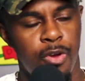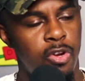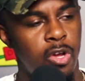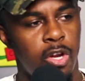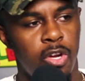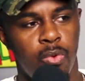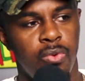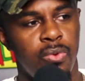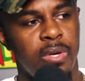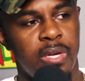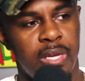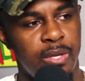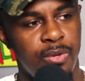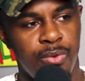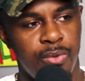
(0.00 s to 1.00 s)
You know, I know you
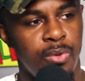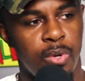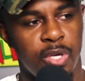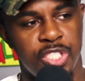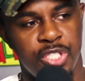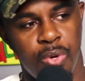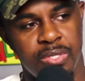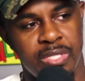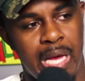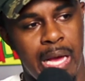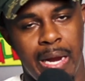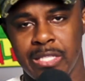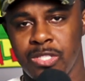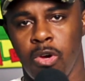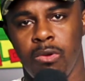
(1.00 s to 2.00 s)
you you're on short
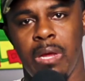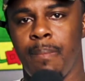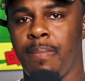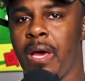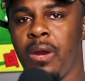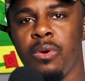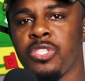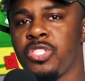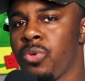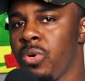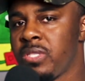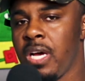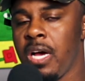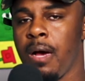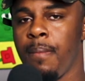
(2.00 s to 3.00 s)
time." I told them I'm not on
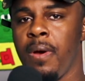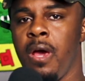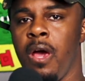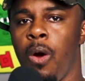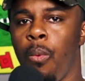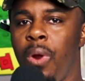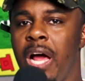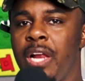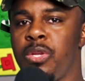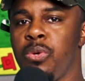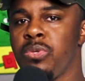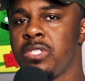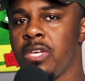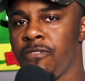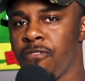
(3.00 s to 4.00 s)
short time. When I
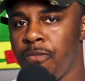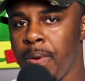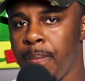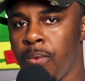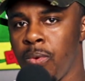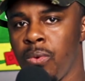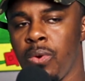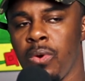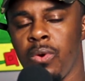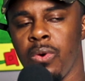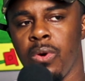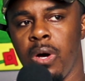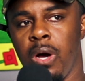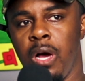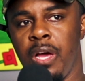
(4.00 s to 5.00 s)
do something for people,
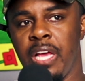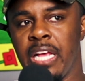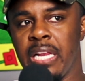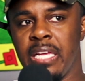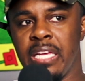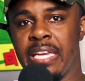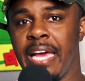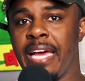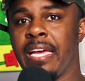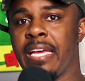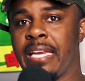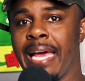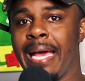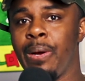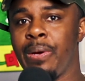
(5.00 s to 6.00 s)
uh, in, in that
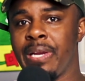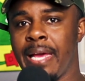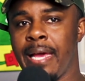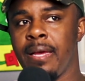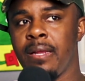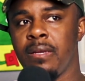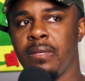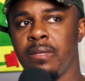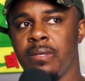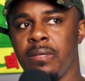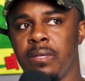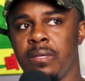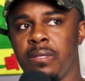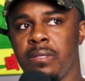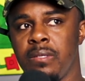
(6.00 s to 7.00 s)
in that in that
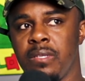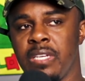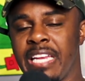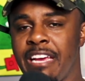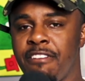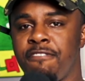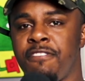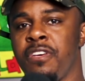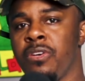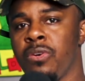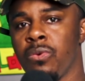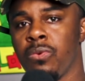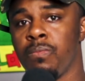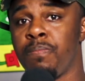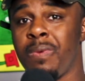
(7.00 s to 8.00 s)
in that
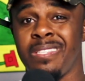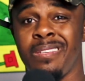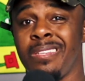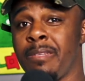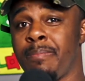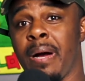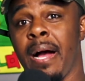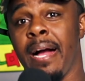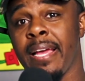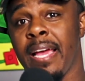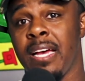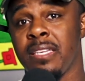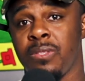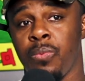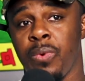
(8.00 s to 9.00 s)
field, especially in the
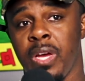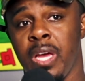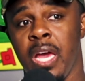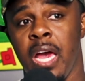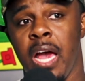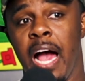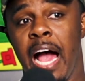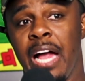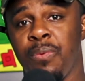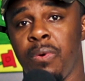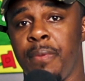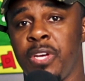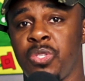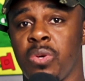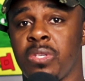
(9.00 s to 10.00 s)
podcasting way, I want to
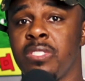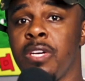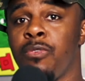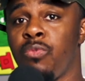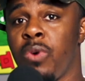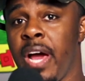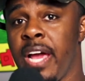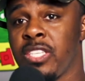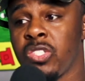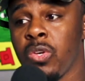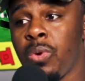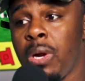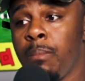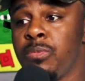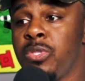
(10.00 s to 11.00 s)
make sure it's done right. So
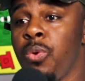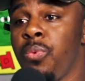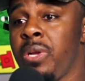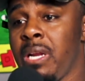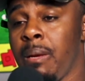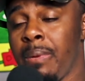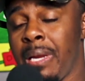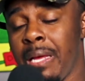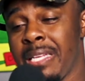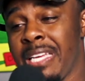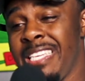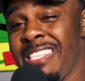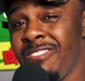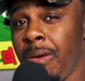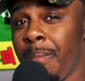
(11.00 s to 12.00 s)
when I'm doing it, I'm and I,
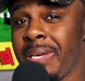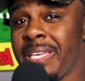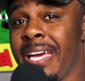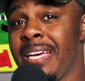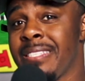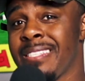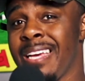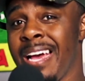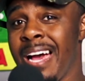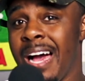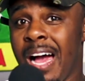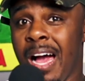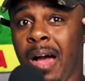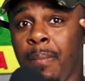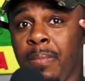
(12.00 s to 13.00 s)
even though I'm a guest,
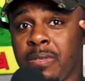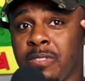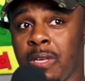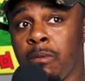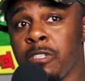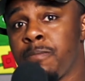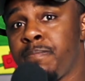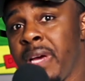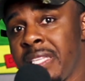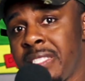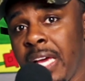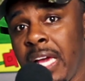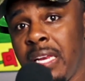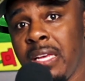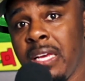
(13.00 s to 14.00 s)
I'm, I'm
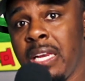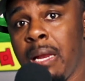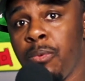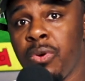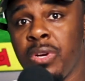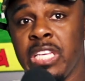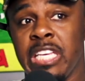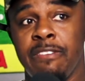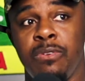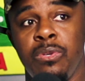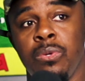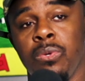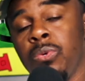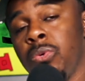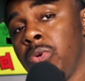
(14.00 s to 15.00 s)
spectating, and I'm going to give
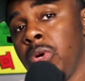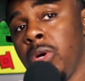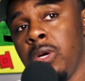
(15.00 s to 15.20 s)
you